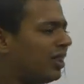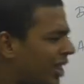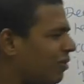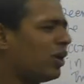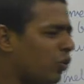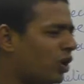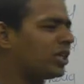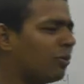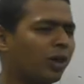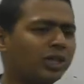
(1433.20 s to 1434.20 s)
They will do on
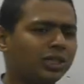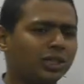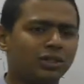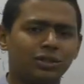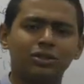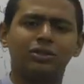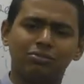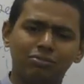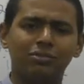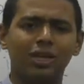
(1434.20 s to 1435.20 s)
someone's
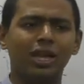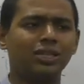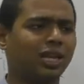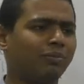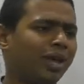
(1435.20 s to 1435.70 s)
else name.